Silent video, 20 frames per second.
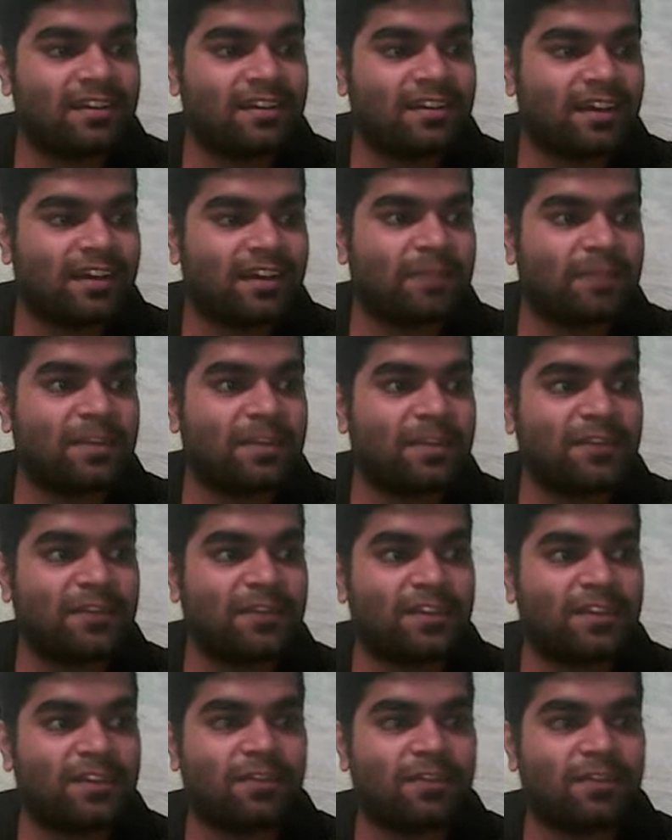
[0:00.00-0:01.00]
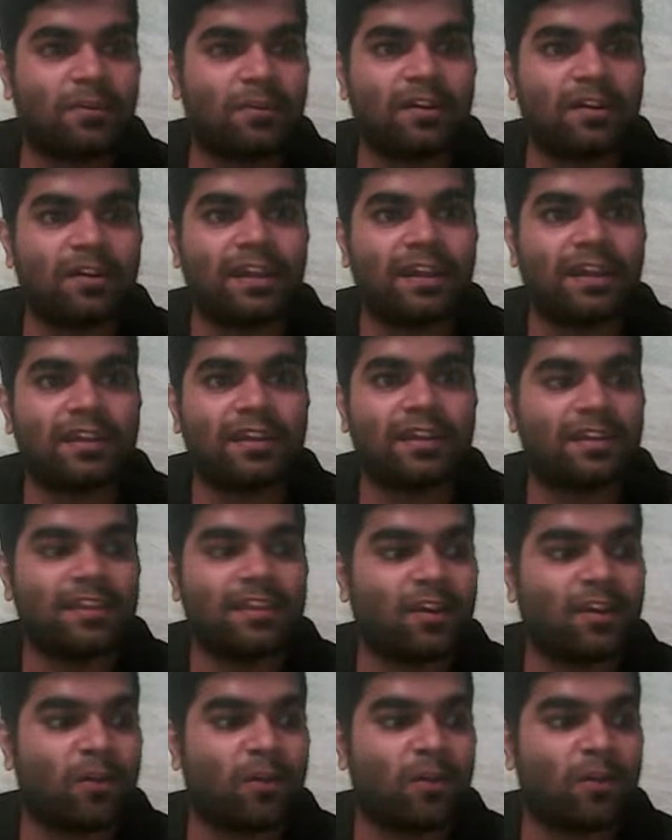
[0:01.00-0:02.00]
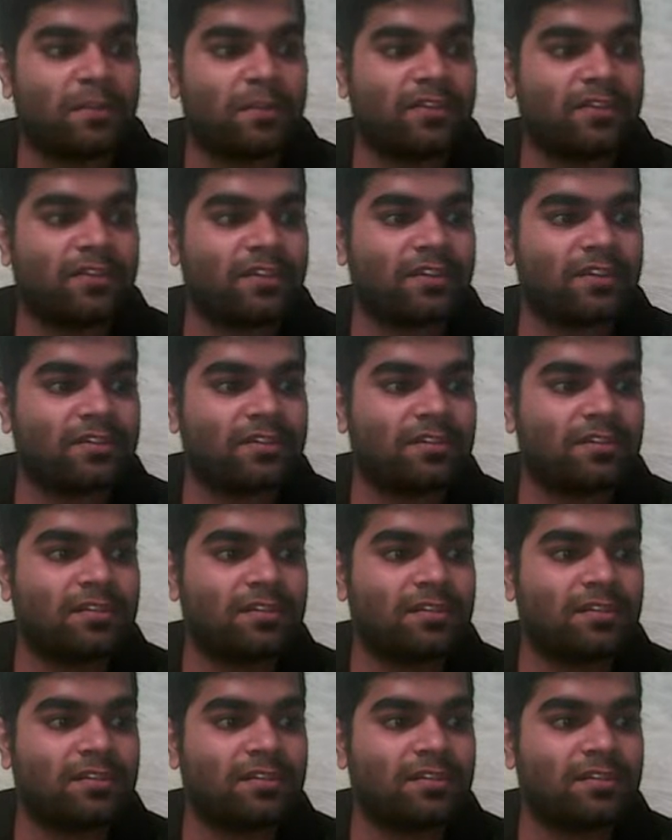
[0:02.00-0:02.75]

I'm waiting for the reward, like in the comment section.